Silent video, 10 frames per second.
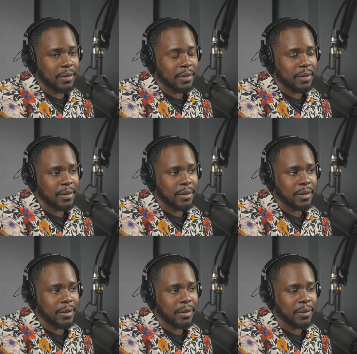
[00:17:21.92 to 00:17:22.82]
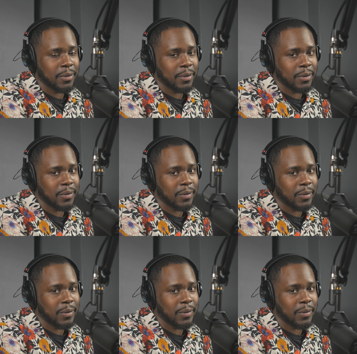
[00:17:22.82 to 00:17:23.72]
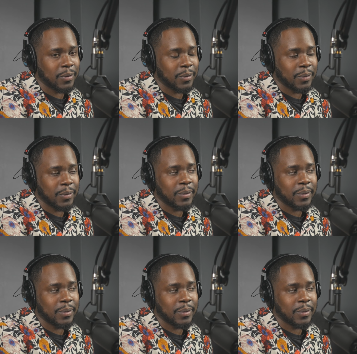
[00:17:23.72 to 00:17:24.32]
(silence)